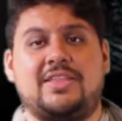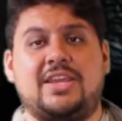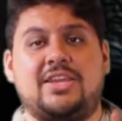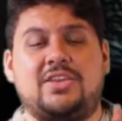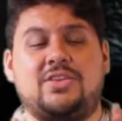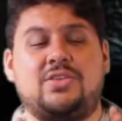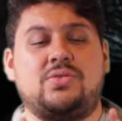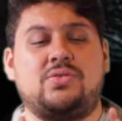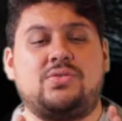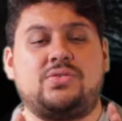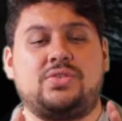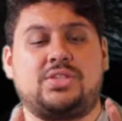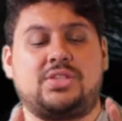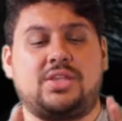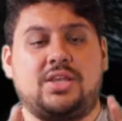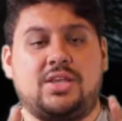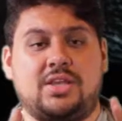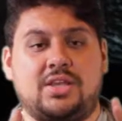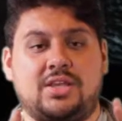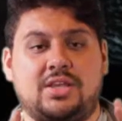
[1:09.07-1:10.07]
They
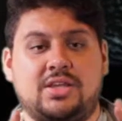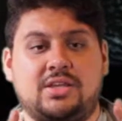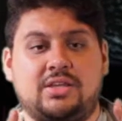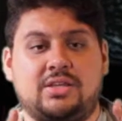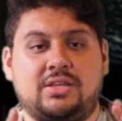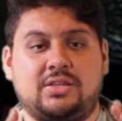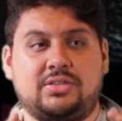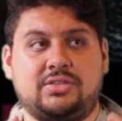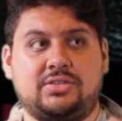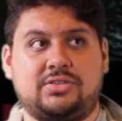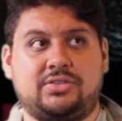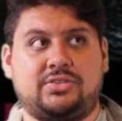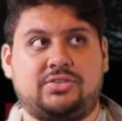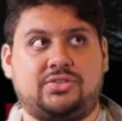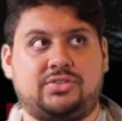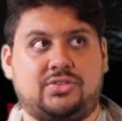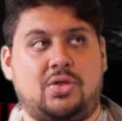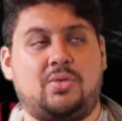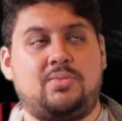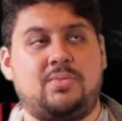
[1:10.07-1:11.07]
use
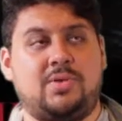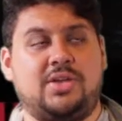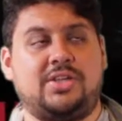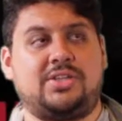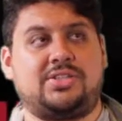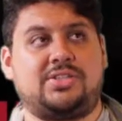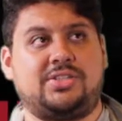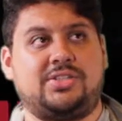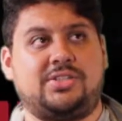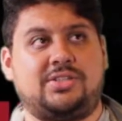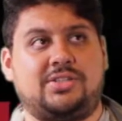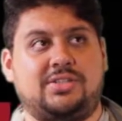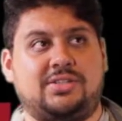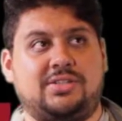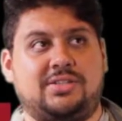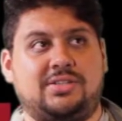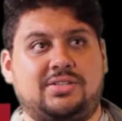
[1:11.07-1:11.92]
so much,